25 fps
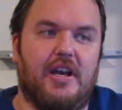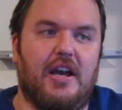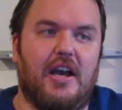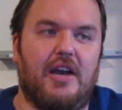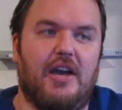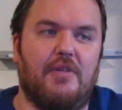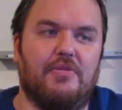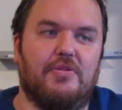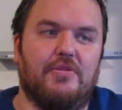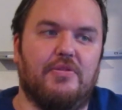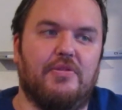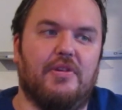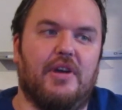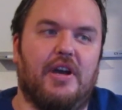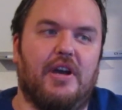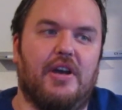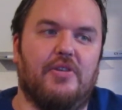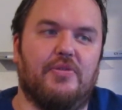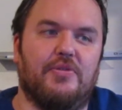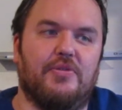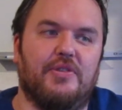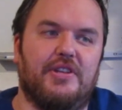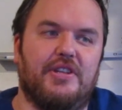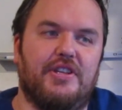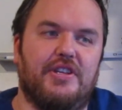I will. I
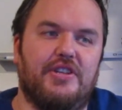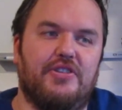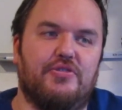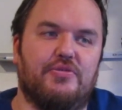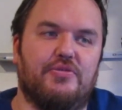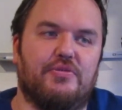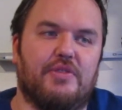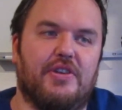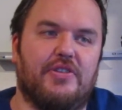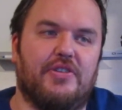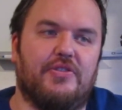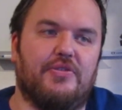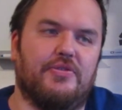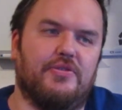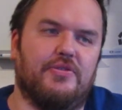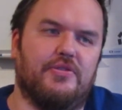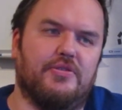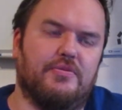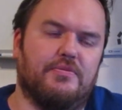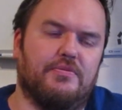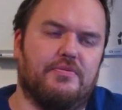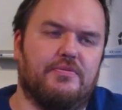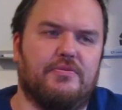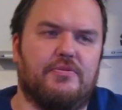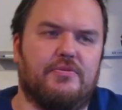only need to rest
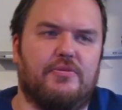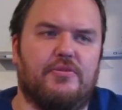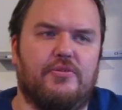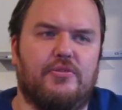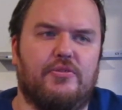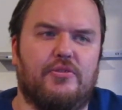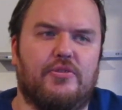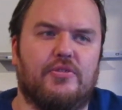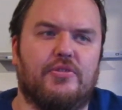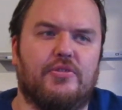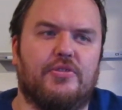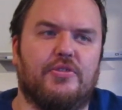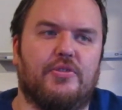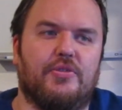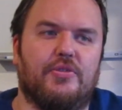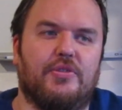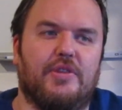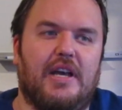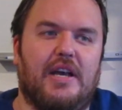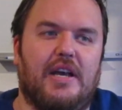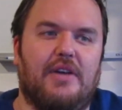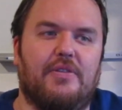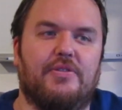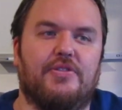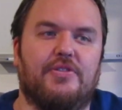for four
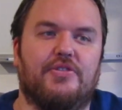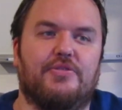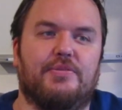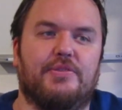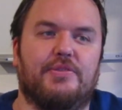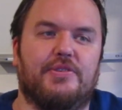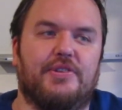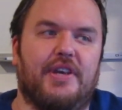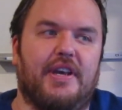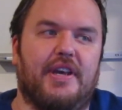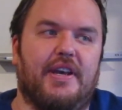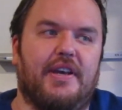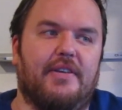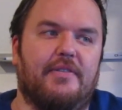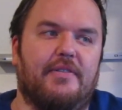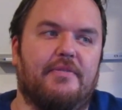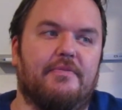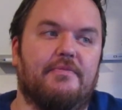total hours per day.